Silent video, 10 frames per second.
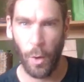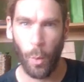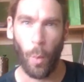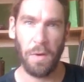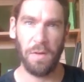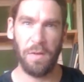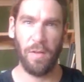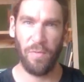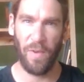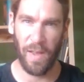what is the
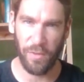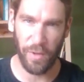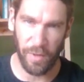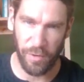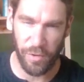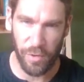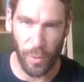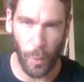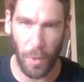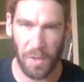advantage,
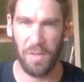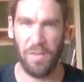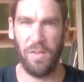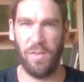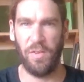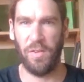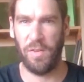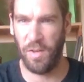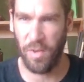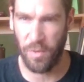what is its
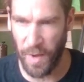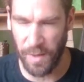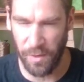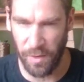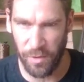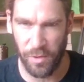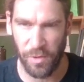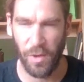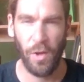disadvantage.